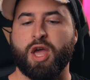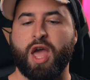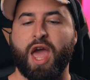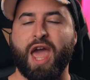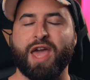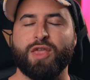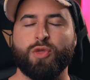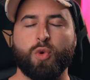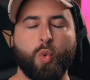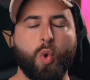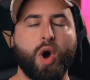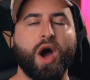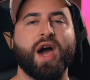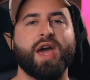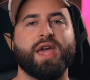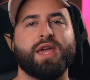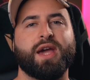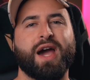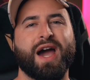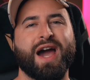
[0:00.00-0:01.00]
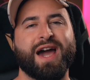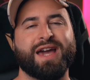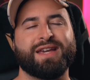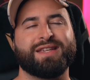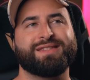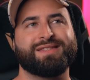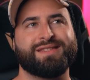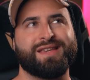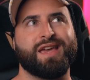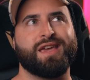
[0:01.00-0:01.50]
And why I
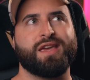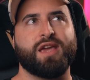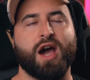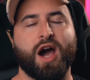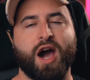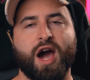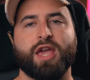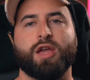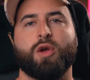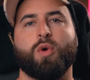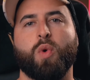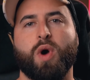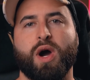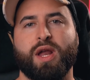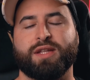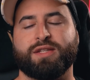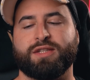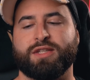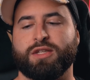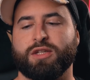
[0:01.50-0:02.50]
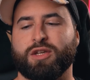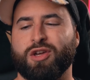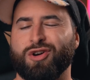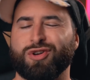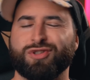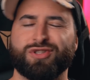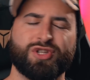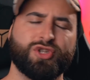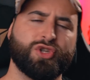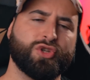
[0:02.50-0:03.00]
say high quality?
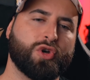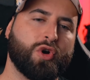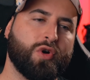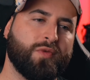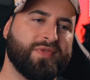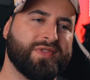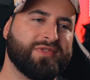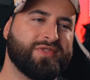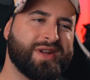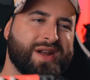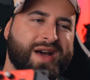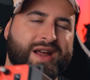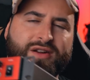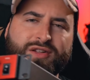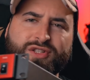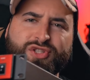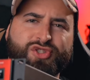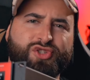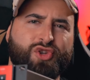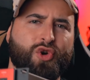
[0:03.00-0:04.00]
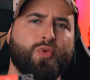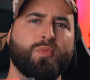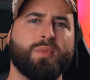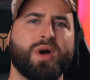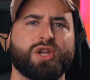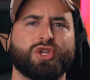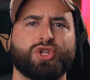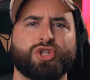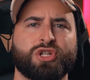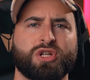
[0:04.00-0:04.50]
Because, you know, there are so
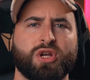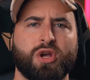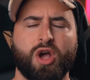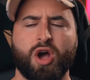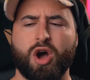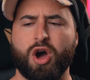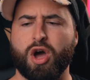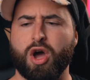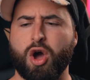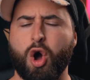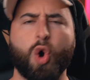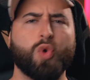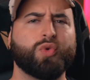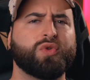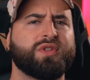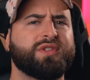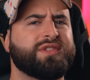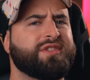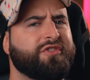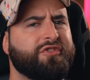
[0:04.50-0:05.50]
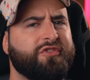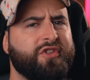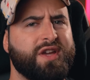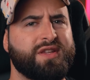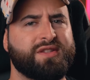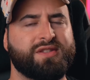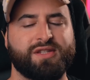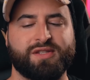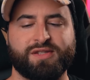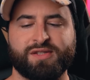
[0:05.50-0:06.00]
much audio
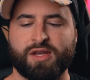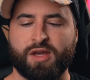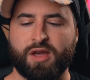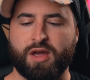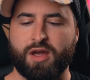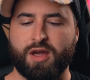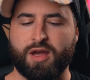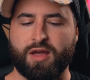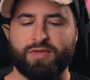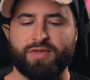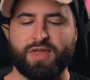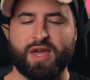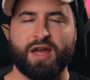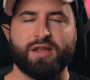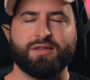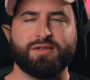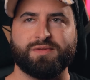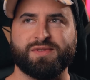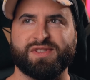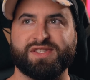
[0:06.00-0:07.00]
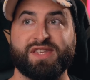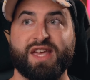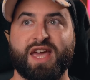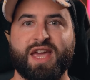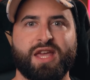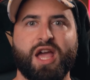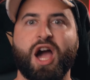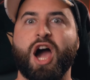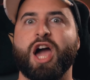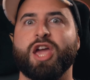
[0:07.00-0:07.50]
interfaces that
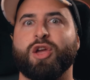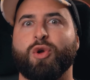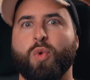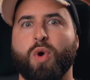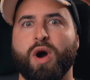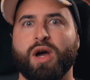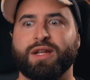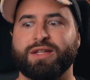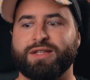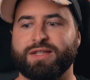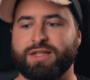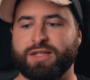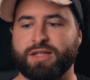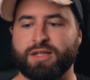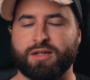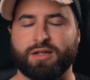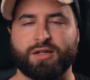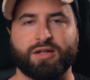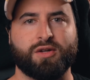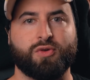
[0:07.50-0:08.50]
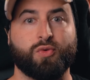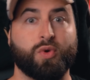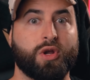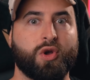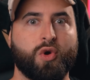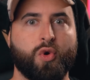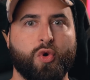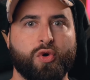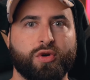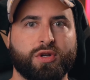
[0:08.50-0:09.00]
say high quality
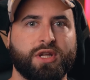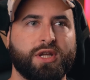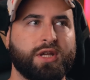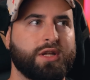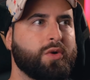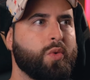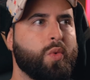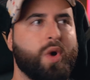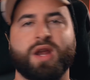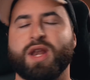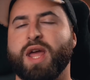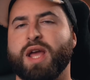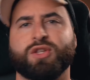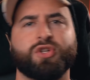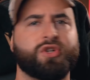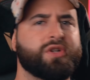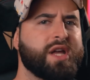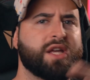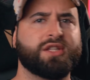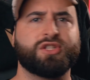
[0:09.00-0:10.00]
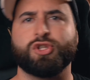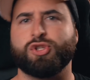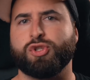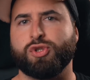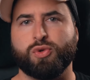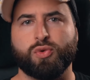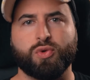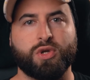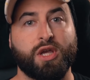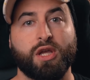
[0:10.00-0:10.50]
recording,
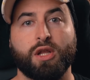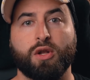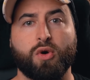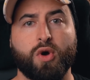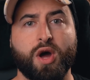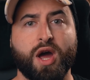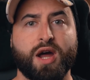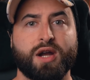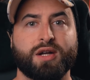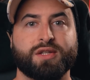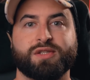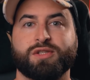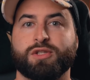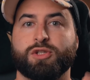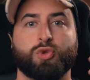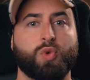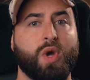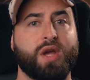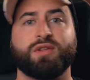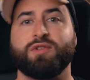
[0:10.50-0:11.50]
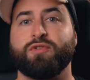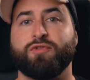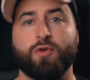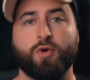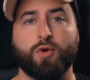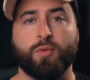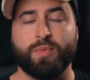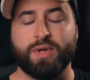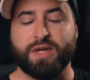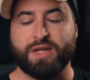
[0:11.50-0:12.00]
192 kHz,
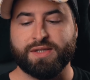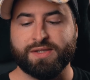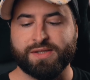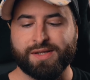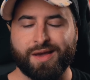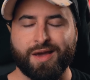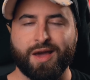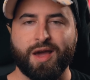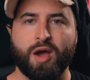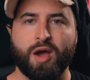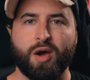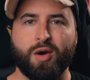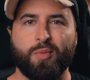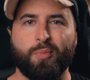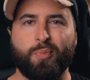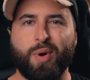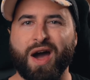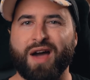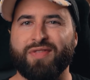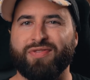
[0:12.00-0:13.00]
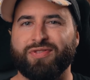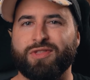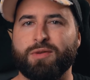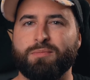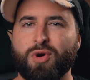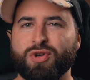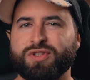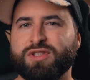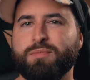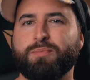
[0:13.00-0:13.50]
24 bits. But the
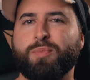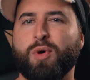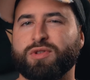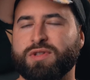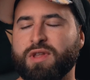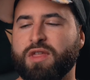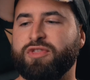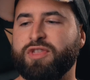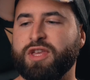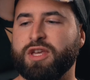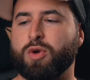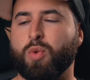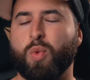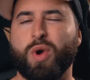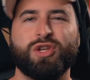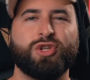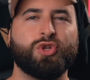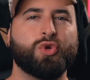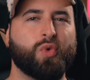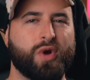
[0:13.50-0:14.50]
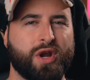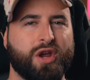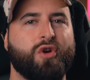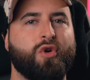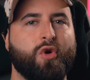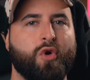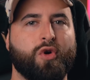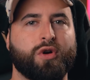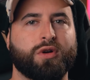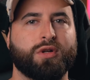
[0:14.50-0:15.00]
most important thing when you
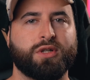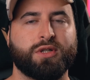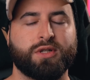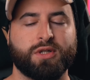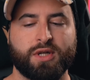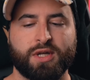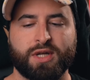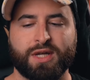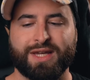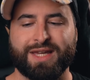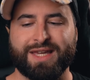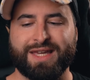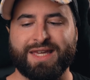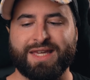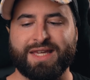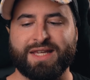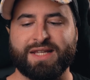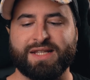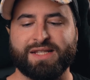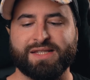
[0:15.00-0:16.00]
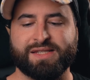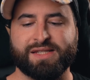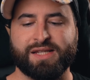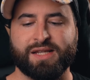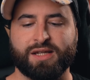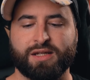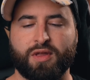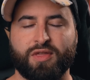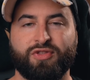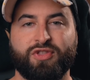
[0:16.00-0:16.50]
record is
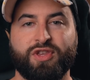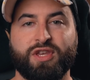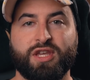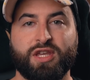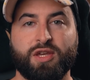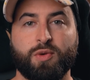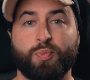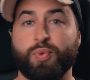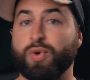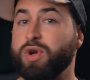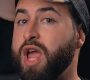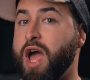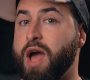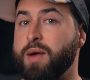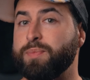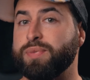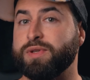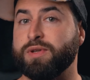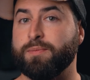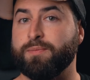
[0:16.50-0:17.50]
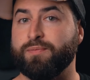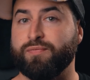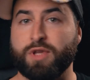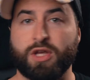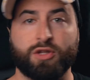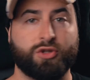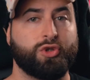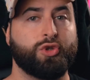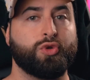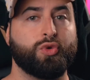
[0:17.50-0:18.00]
the preamp
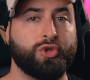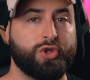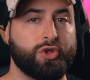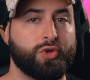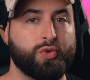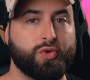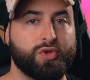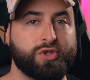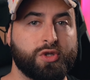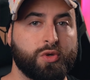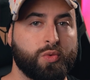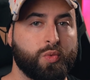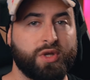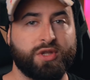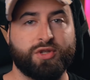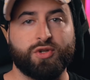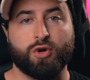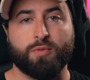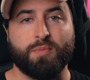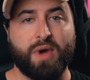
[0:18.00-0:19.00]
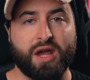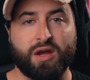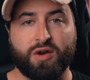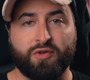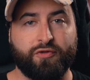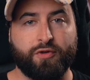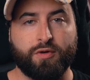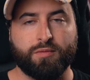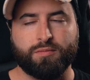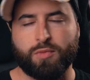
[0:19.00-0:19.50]
that you use with your
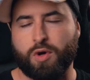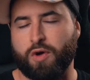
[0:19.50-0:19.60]
microphone.